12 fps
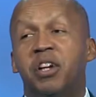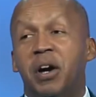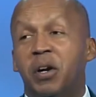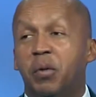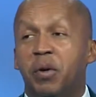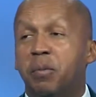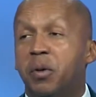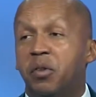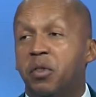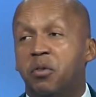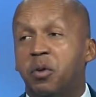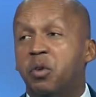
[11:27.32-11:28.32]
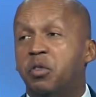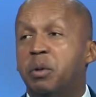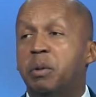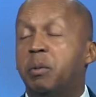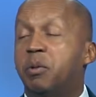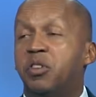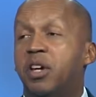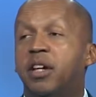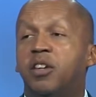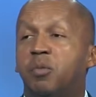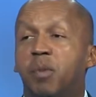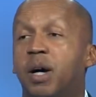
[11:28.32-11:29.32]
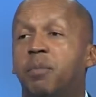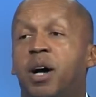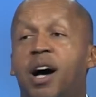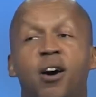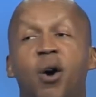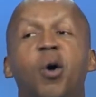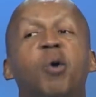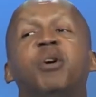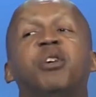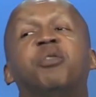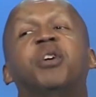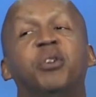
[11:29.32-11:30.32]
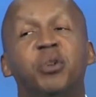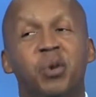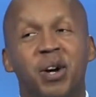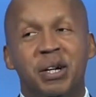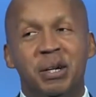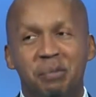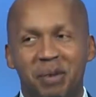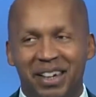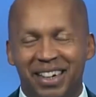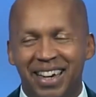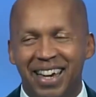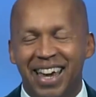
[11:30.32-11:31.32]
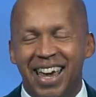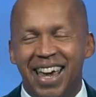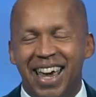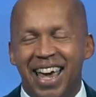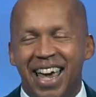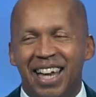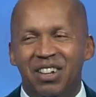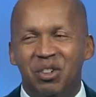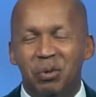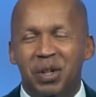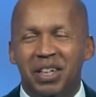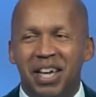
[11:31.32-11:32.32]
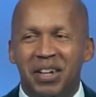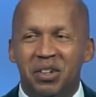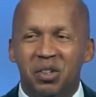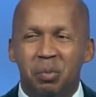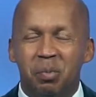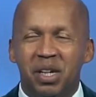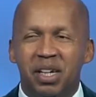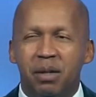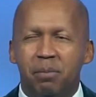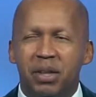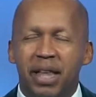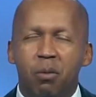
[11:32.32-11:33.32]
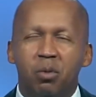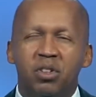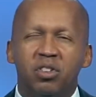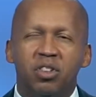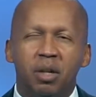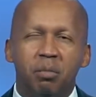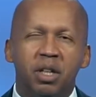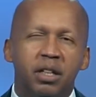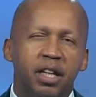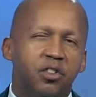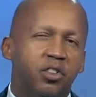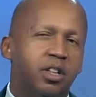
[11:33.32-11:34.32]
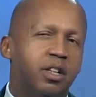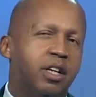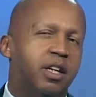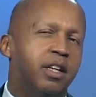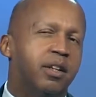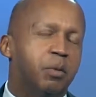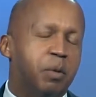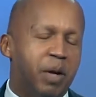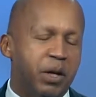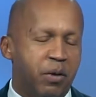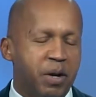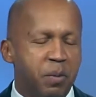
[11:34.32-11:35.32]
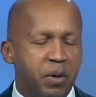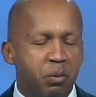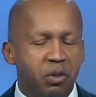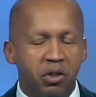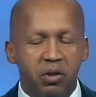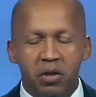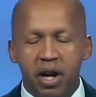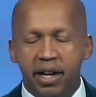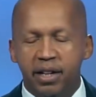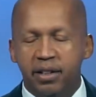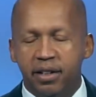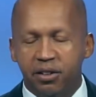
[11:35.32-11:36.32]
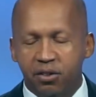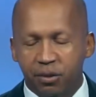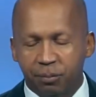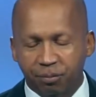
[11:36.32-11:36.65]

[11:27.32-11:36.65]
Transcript: our grandmother, the first thing we would say is, Mama, I always feel you hugging me. And she would let us be, but that was something that she did. And when my grandmother was in her 90s,